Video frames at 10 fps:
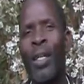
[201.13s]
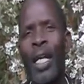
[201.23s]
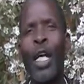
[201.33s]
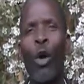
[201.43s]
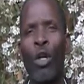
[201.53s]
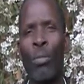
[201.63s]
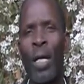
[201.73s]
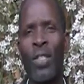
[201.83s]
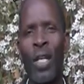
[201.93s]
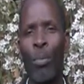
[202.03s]
he wrote me
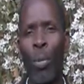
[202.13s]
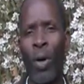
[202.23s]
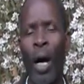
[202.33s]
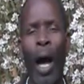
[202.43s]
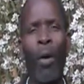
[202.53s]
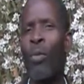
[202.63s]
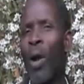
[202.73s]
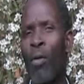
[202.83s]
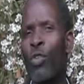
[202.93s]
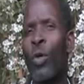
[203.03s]
and said, Booker, I would
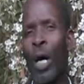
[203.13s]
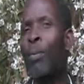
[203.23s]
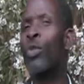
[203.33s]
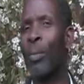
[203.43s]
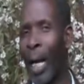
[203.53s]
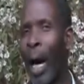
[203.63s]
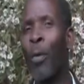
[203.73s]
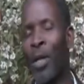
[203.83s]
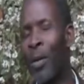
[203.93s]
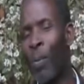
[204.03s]
love to come to Malawi,